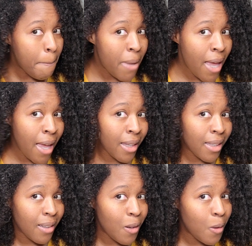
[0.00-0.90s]

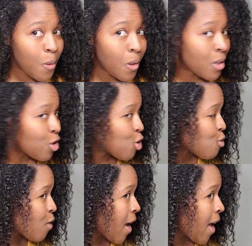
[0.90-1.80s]
back on
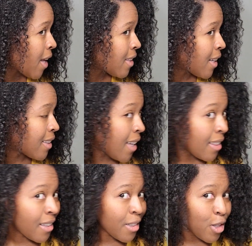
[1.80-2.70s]
track. Like,
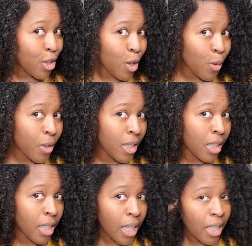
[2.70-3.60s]
that looks so
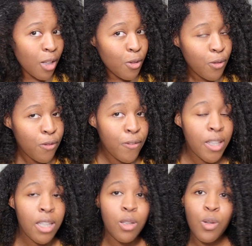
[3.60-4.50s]
good, and it
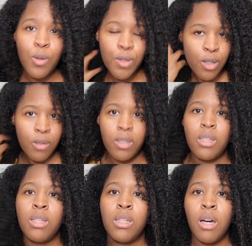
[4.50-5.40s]
feels so
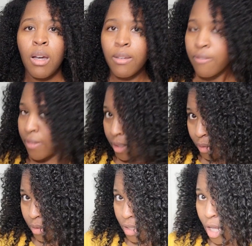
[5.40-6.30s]
good, y'all. It
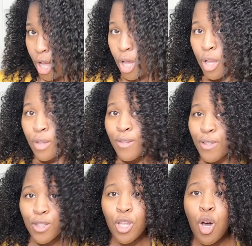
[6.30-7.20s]
feels
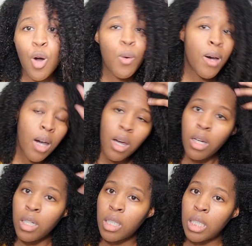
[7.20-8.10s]
so
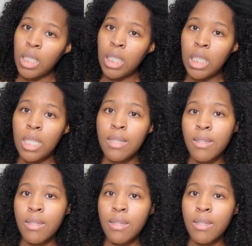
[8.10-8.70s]
good.